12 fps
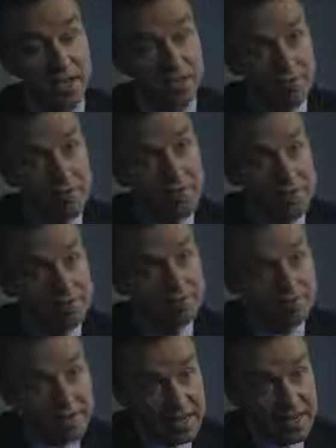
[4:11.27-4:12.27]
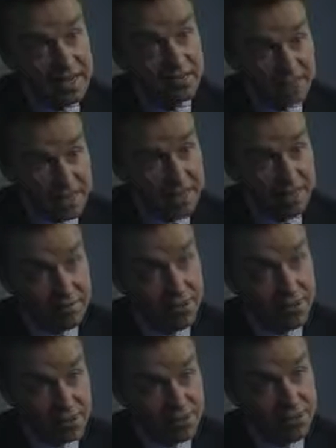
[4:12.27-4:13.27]
are really, really, really
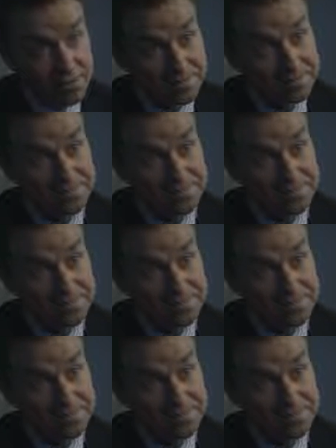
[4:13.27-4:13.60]
very good.